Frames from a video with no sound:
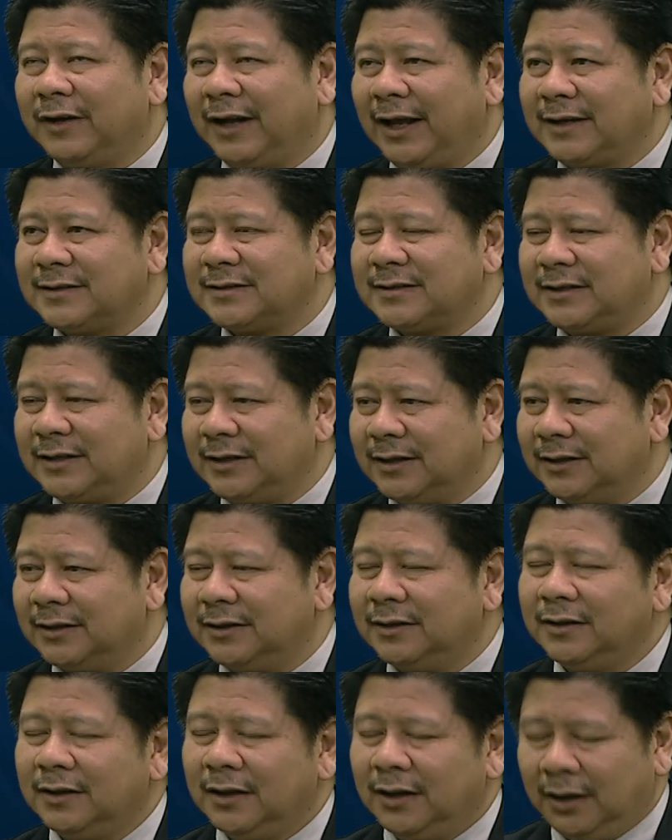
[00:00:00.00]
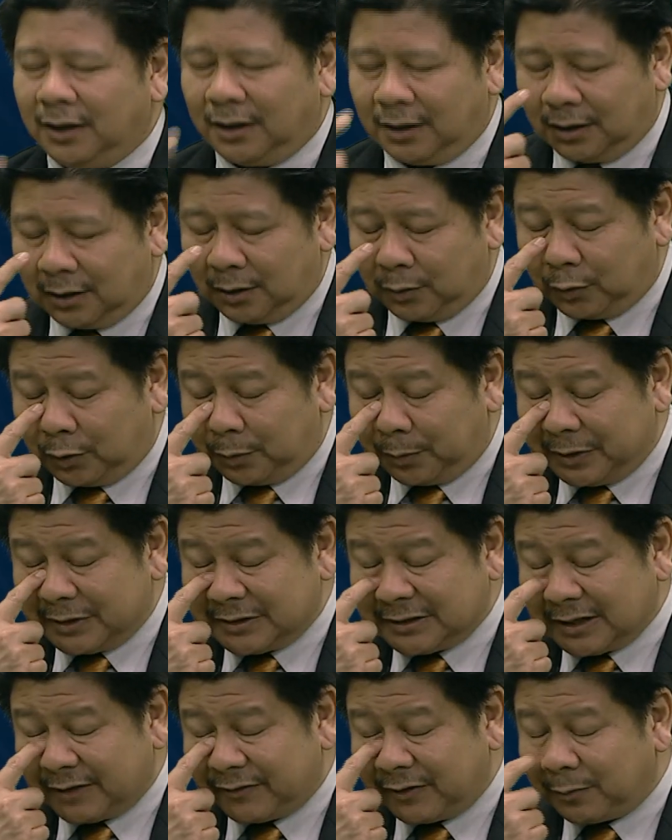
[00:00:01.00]
of next year would
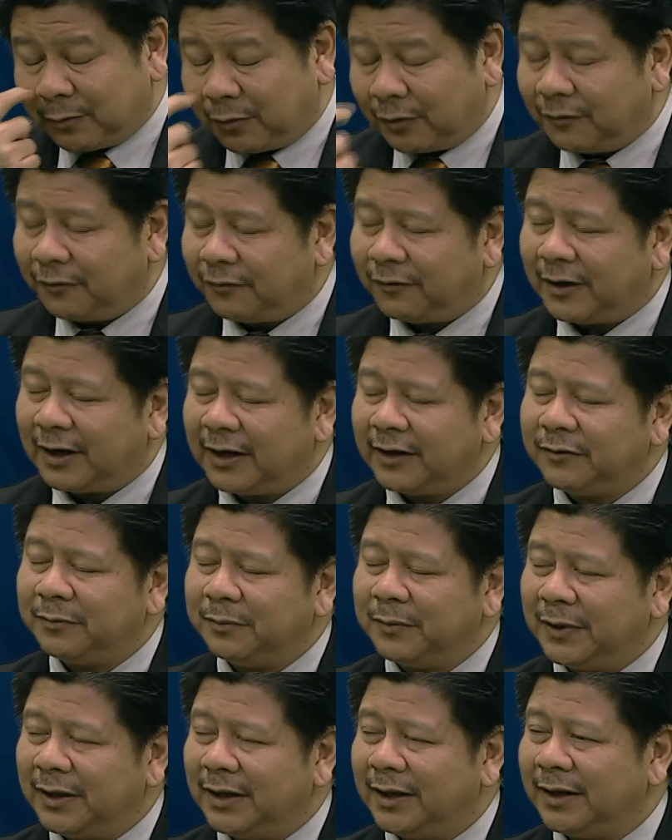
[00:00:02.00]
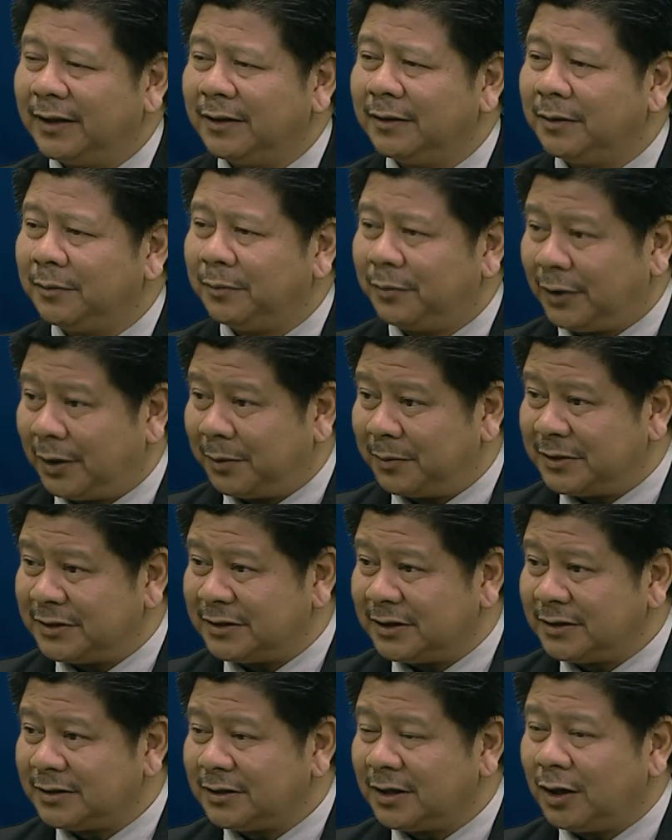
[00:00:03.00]
be 7.5 million
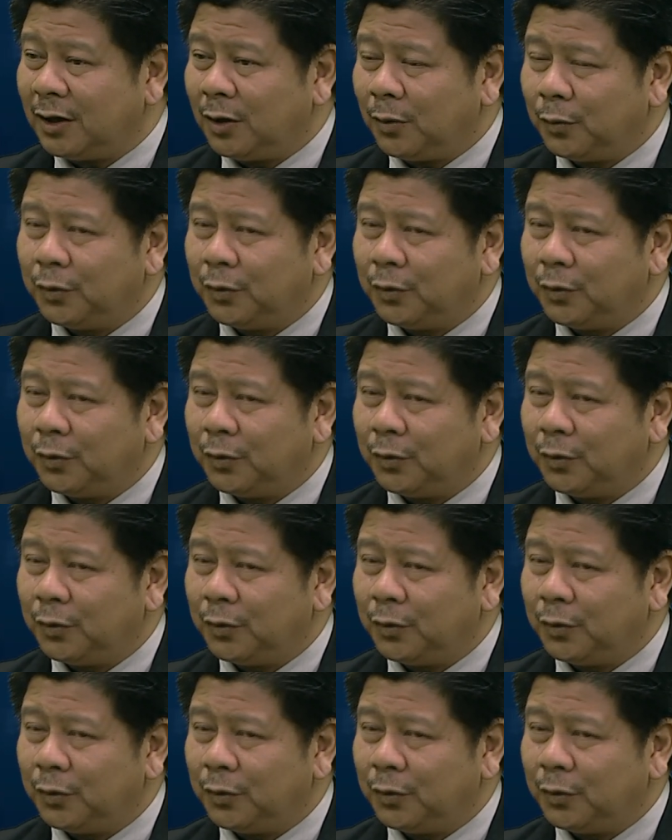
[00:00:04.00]
premises,